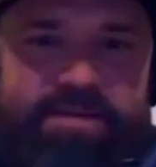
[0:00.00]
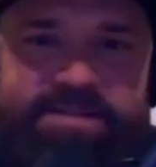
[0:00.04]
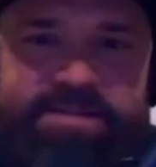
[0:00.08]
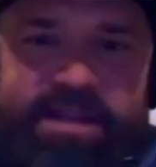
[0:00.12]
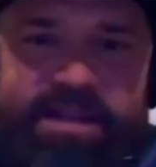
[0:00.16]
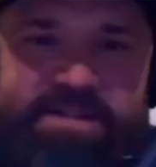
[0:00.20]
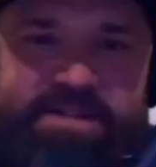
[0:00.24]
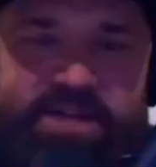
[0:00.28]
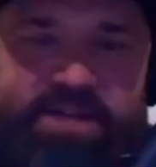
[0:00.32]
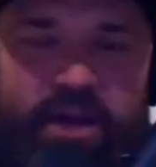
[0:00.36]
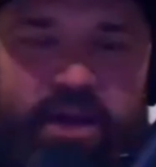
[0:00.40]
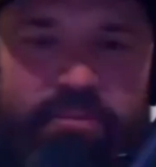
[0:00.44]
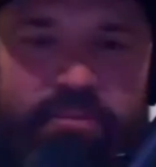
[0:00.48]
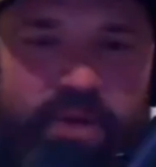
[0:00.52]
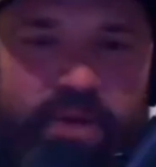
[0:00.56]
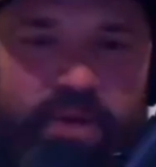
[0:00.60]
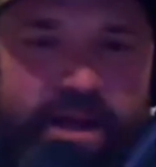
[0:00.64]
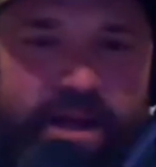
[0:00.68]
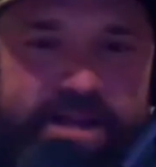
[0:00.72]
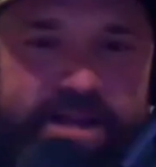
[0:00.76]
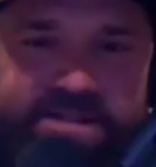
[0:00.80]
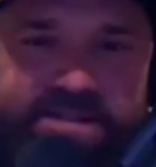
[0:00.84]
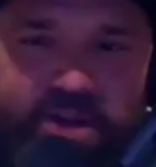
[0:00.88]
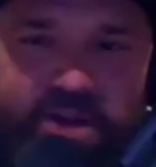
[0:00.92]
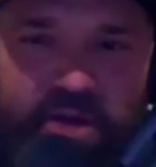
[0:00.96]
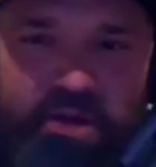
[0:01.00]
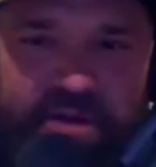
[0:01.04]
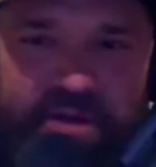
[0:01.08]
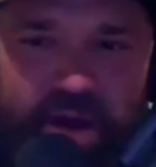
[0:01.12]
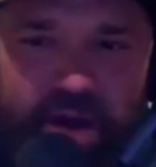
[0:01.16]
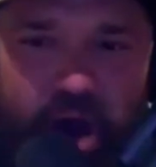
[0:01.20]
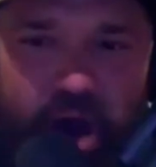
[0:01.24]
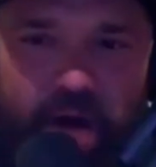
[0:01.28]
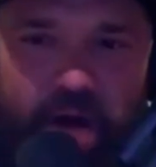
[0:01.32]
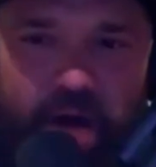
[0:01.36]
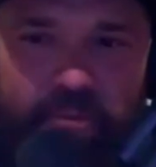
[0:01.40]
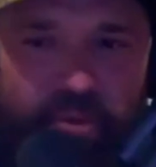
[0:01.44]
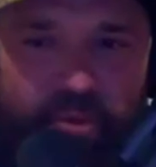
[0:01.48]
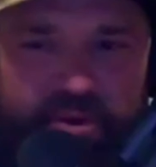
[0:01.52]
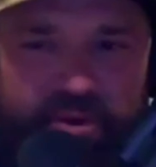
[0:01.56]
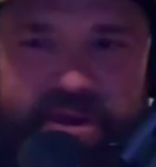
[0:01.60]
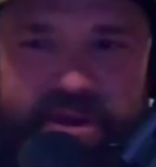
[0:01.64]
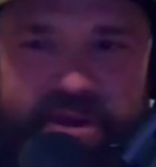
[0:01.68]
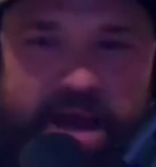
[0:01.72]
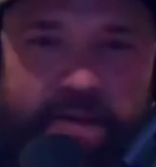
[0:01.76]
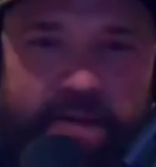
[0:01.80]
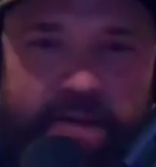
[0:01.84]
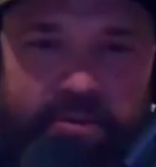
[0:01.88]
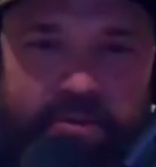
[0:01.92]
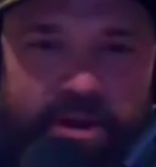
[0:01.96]
It's like Tom Brady. It's called an audible.
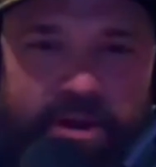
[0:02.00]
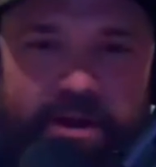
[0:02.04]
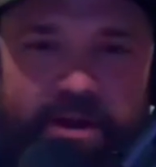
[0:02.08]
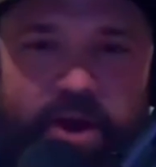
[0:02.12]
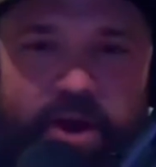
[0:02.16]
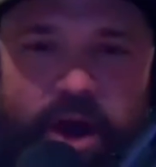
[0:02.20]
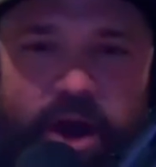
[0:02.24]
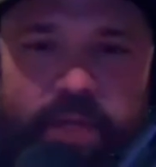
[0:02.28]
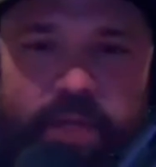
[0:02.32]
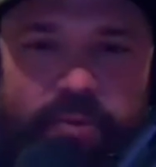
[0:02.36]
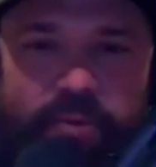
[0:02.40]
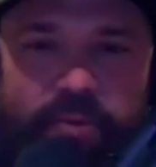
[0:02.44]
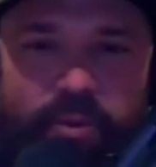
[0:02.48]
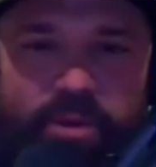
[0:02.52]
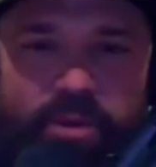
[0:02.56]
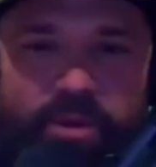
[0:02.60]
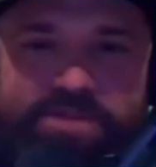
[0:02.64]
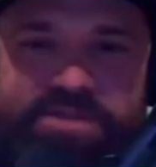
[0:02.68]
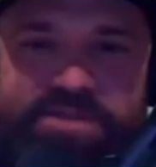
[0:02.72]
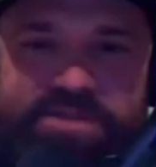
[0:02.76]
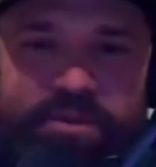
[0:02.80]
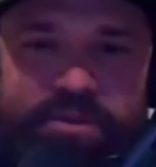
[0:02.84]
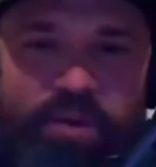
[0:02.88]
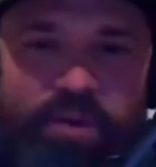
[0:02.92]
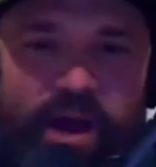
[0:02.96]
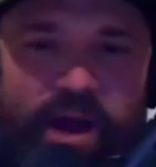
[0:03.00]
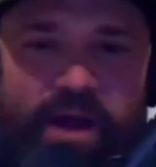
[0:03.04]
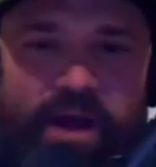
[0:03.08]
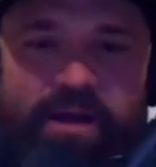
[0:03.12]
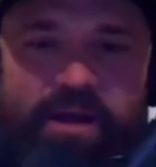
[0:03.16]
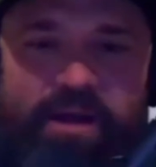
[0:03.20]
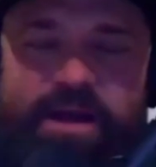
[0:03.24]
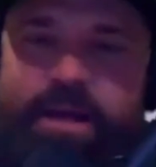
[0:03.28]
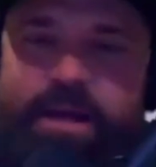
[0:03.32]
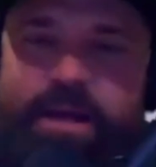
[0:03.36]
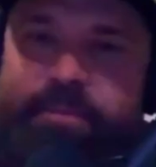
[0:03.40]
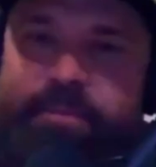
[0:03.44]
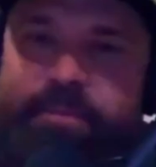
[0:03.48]
You got to run an audible once in a while.